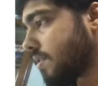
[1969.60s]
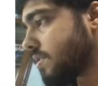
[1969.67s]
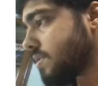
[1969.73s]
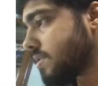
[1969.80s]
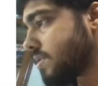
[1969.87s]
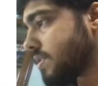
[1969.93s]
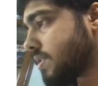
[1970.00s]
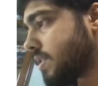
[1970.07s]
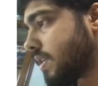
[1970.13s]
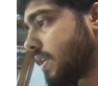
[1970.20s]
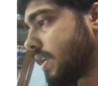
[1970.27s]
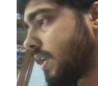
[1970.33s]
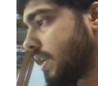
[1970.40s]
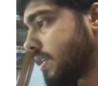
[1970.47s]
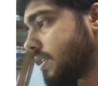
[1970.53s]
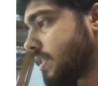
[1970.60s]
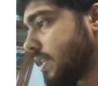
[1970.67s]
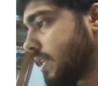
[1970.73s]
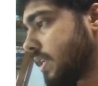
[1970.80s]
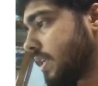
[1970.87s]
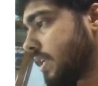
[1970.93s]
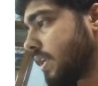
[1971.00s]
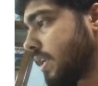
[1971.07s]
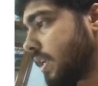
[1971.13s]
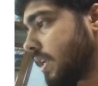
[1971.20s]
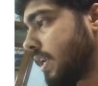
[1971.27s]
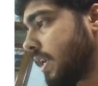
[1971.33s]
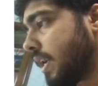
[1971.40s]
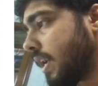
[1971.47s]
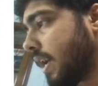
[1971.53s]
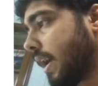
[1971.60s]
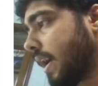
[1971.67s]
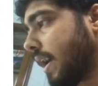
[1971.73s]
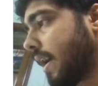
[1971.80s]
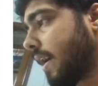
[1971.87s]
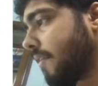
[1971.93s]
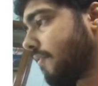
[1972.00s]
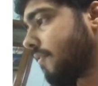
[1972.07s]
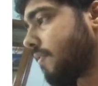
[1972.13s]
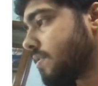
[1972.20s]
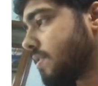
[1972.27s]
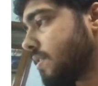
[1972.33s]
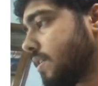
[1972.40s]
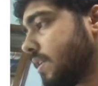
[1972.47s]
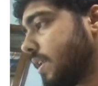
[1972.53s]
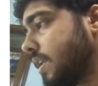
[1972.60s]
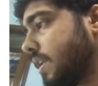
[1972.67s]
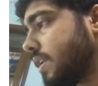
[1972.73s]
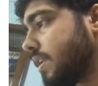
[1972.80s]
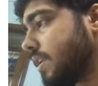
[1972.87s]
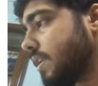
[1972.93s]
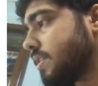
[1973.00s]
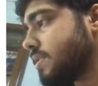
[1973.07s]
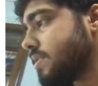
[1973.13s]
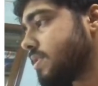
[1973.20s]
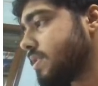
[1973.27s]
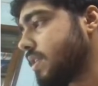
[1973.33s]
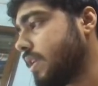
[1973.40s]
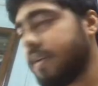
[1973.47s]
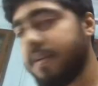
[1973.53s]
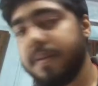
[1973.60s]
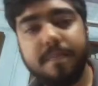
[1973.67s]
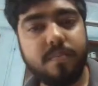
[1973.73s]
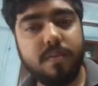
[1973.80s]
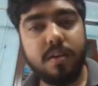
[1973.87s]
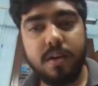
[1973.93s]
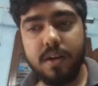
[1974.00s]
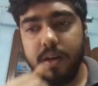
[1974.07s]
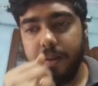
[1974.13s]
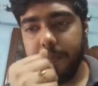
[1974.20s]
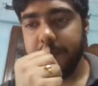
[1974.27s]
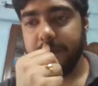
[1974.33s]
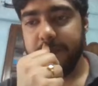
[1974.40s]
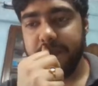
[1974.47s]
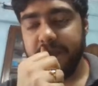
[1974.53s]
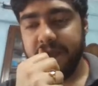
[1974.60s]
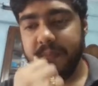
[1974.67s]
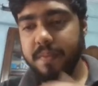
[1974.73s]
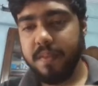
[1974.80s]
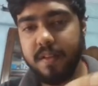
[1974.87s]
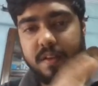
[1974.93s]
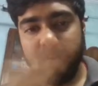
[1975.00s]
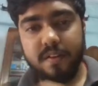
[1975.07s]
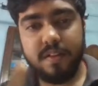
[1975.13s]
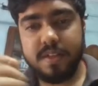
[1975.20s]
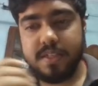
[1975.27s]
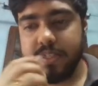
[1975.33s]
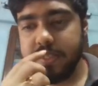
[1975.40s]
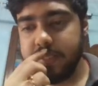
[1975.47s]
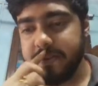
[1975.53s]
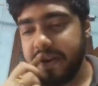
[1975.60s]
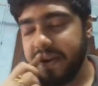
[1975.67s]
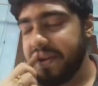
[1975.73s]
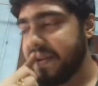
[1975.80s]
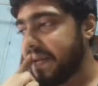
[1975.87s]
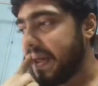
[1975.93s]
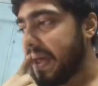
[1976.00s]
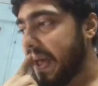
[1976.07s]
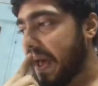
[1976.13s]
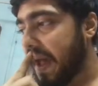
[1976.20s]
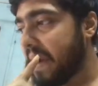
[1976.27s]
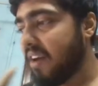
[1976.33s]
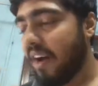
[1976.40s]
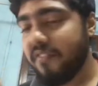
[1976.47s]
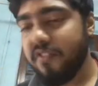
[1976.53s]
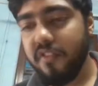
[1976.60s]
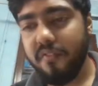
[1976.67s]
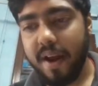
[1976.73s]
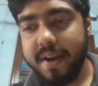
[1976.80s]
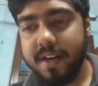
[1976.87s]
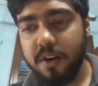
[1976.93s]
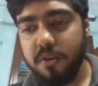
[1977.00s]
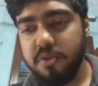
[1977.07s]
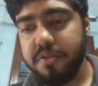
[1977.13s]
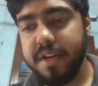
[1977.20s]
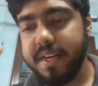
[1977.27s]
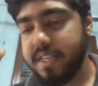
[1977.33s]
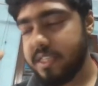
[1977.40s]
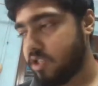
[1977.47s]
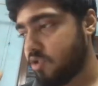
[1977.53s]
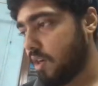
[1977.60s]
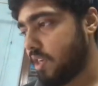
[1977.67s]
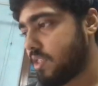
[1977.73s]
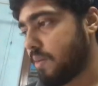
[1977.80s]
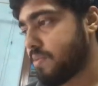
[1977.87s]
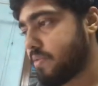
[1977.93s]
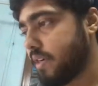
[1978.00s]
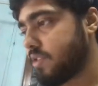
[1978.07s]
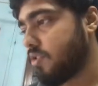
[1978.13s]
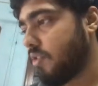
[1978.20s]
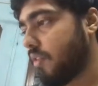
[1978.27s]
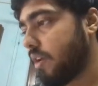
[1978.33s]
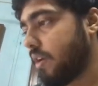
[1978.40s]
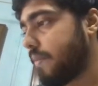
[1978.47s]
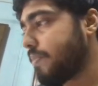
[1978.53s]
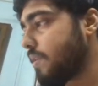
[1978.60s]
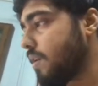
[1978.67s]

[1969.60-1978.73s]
C, D, E, F, D, C. Clear? This is a string, and you have to find out 3 disjoint substrings over here.